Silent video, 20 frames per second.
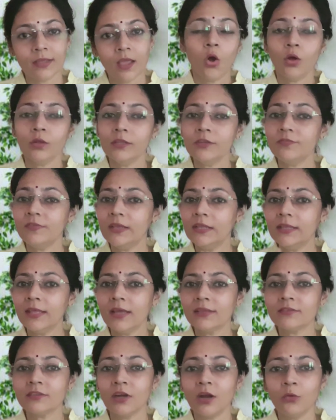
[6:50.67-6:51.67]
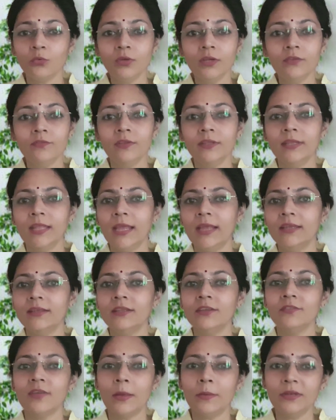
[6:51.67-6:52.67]
or they feel they are surrounded with
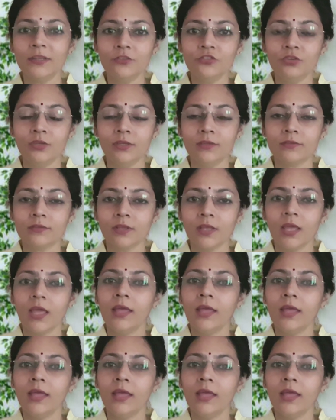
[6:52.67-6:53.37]
negative energies,